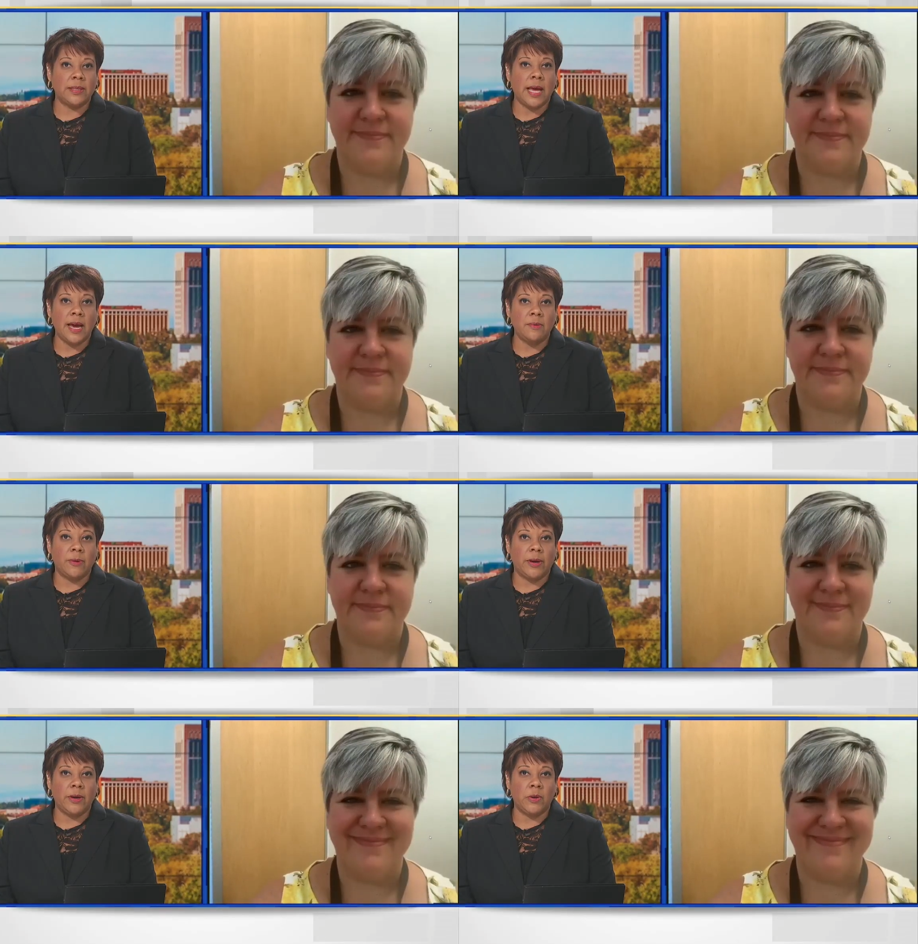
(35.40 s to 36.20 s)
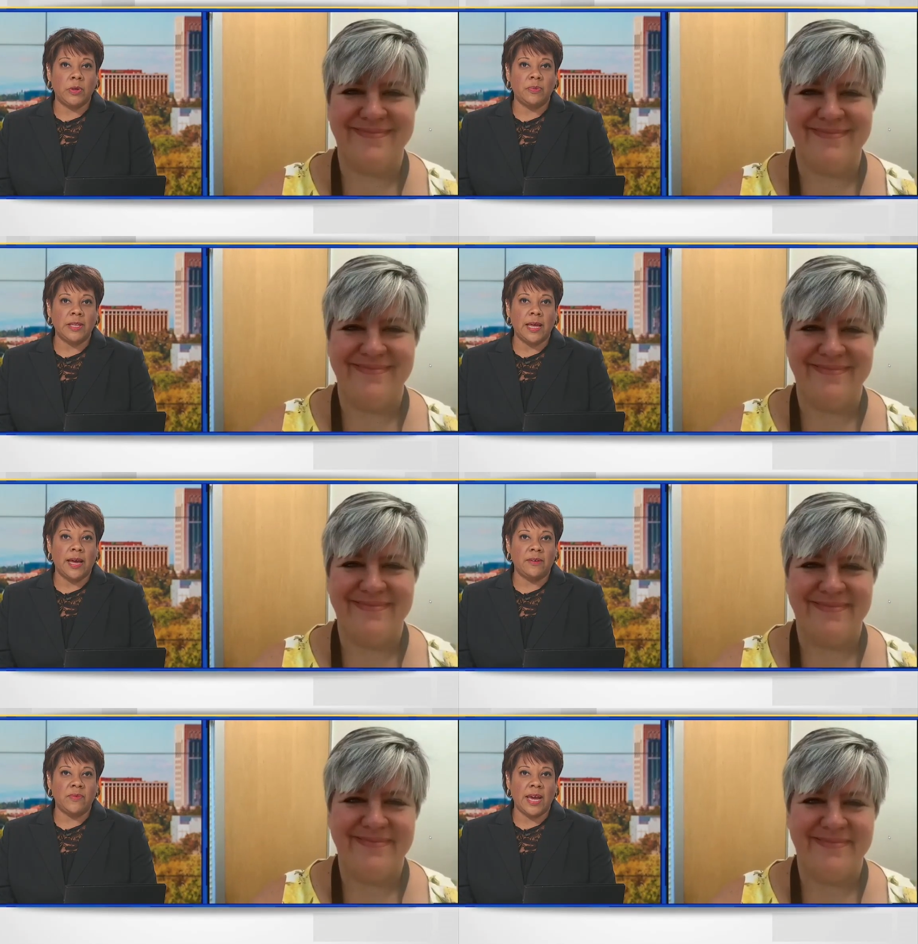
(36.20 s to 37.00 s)
Speaker 1: Library. Here with me
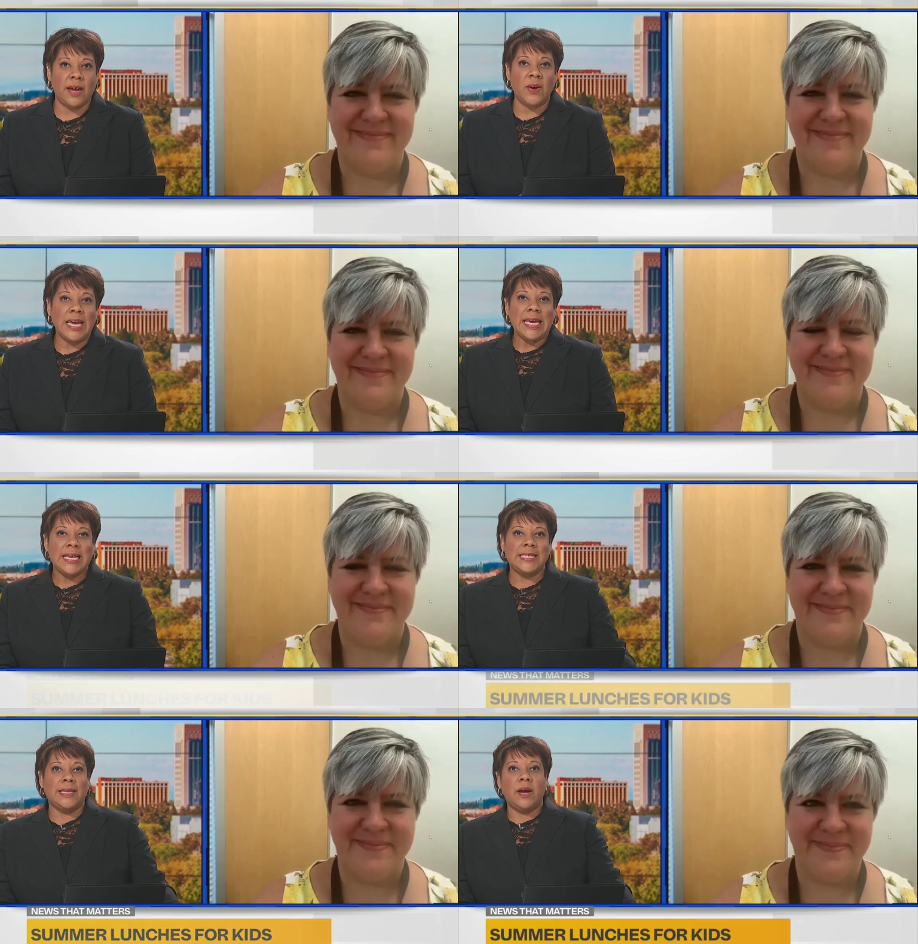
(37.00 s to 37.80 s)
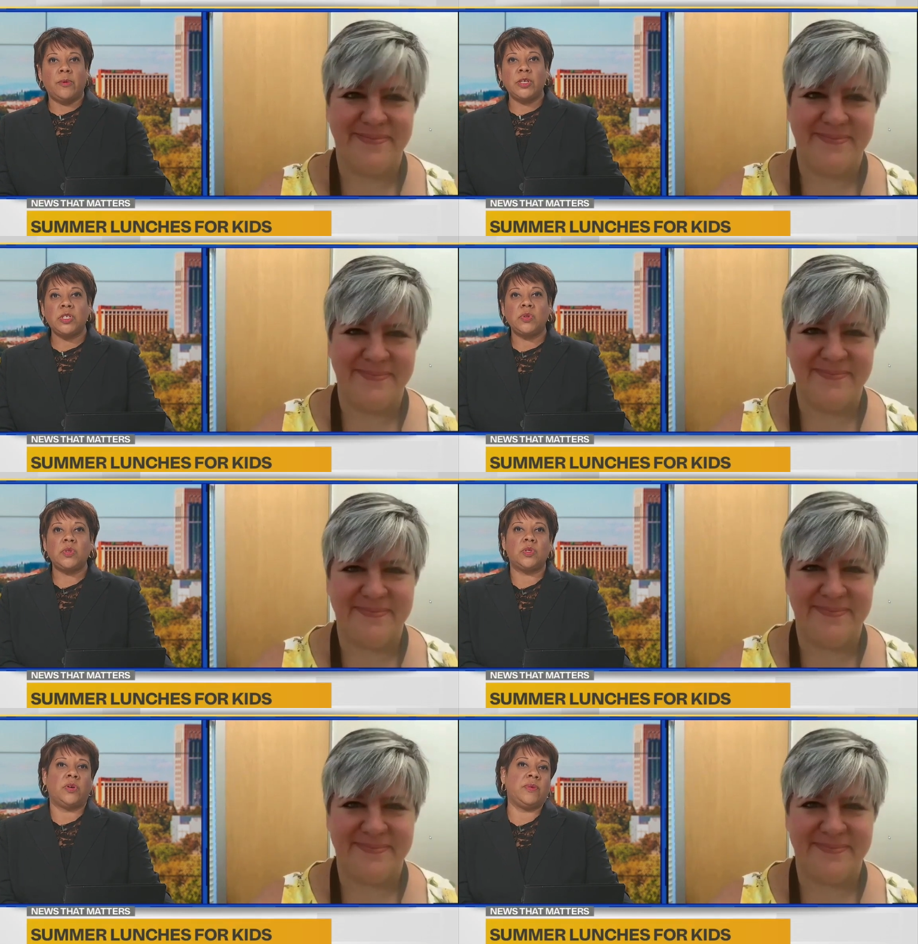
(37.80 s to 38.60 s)
live now is the library's
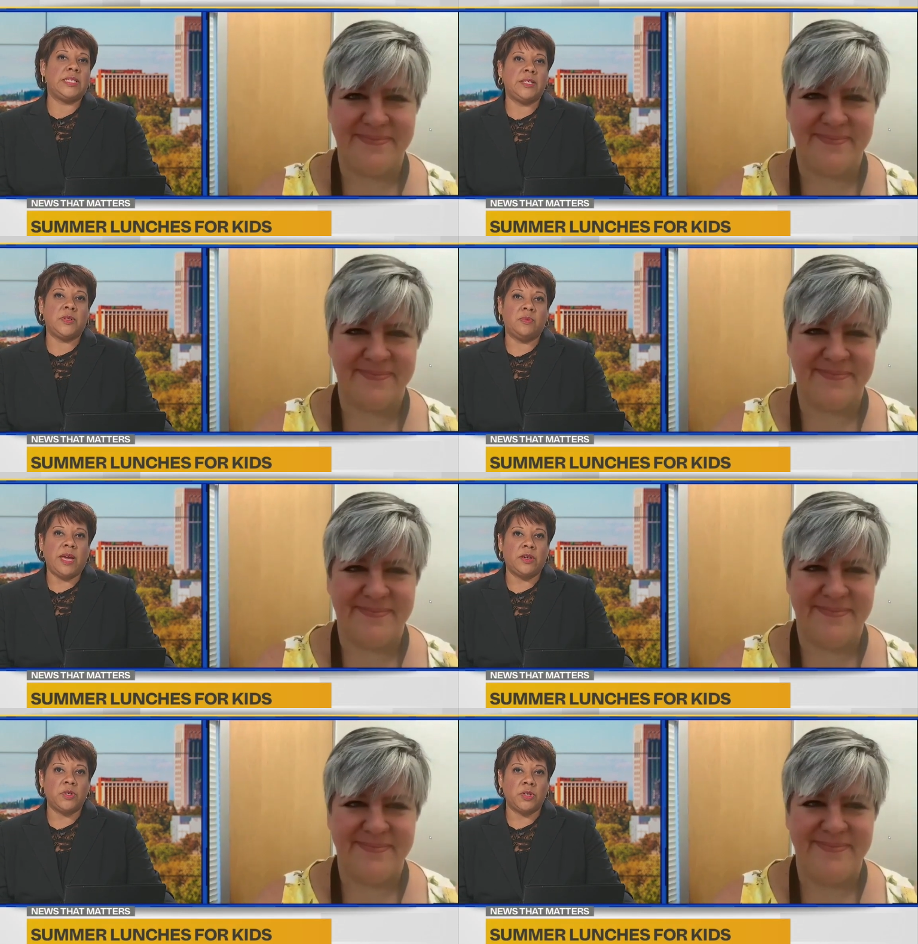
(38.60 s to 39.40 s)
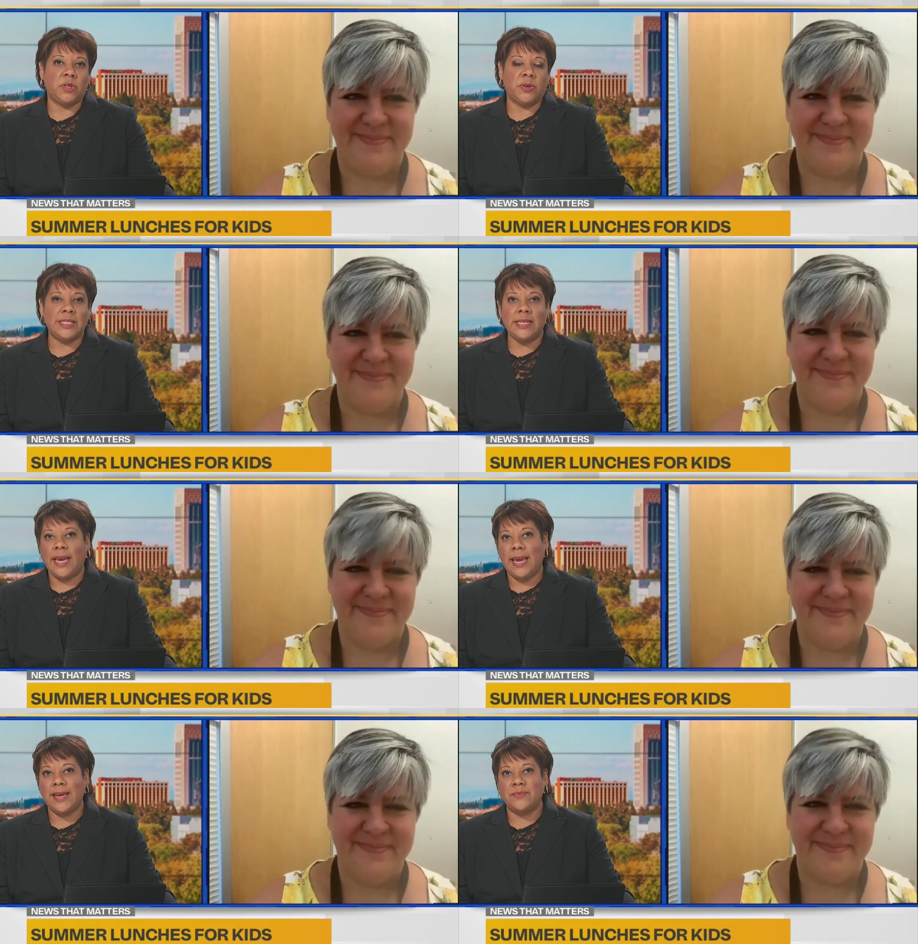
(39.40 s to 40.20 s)
Youth Services Manager, Christie
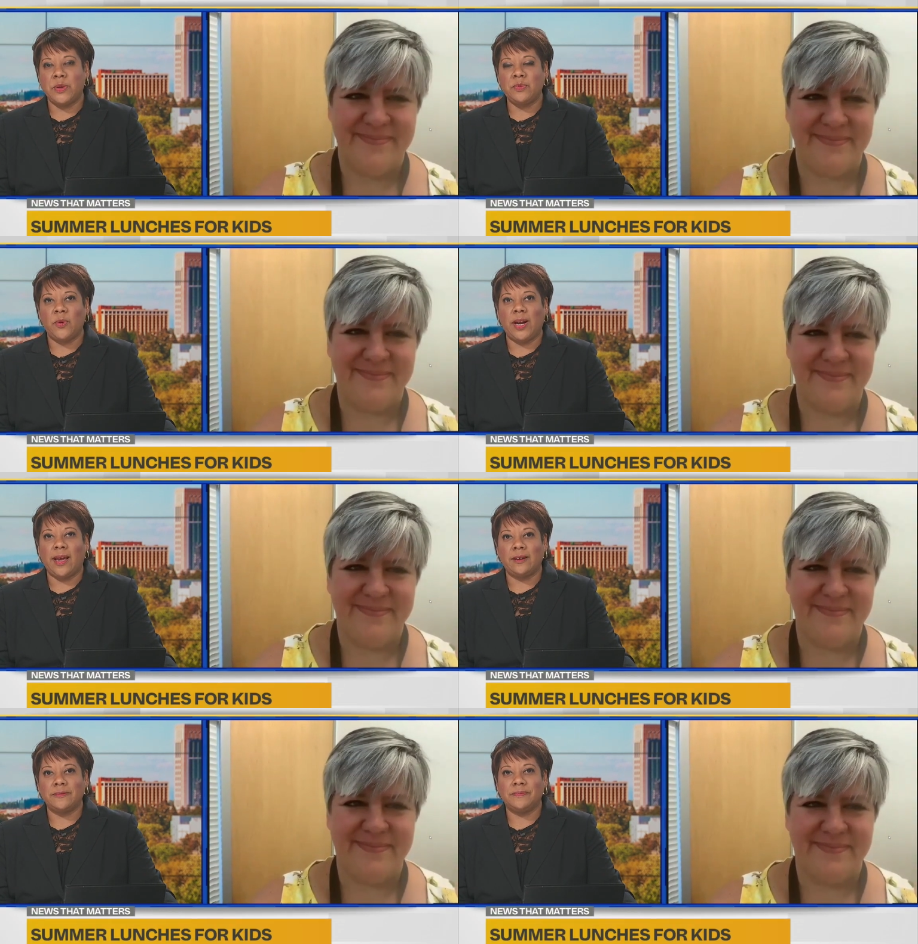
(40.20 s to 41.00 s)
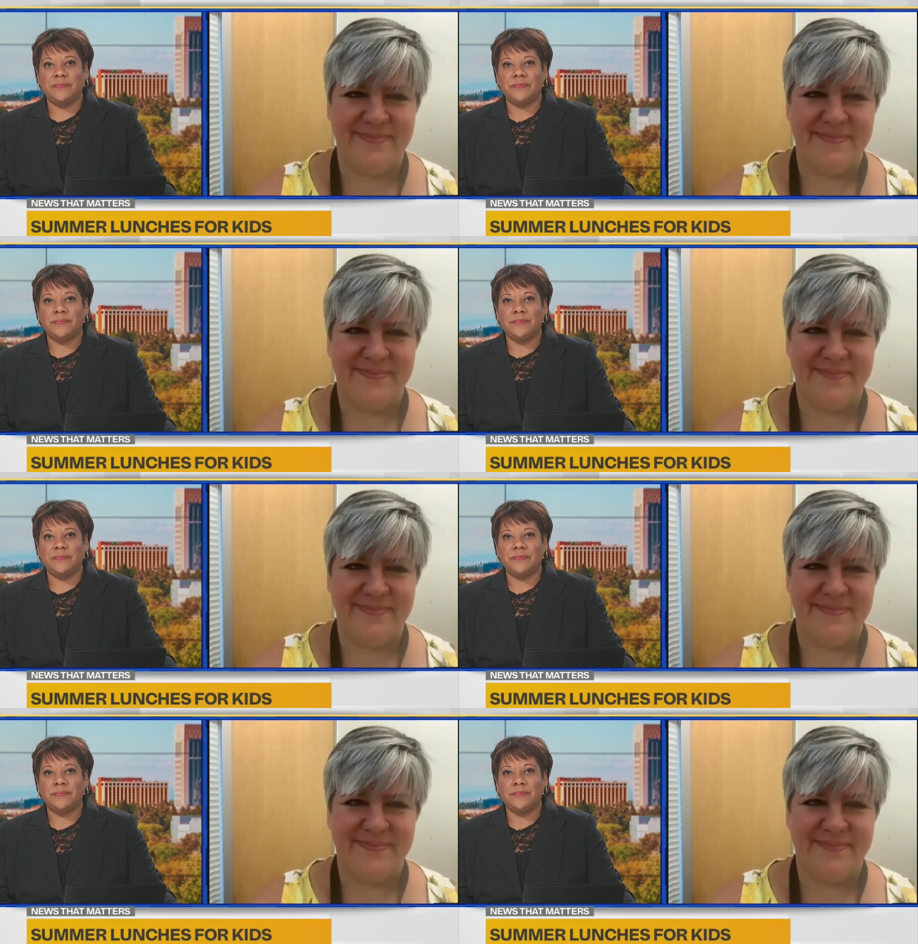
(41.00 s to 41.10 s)
Hamm. Good morning.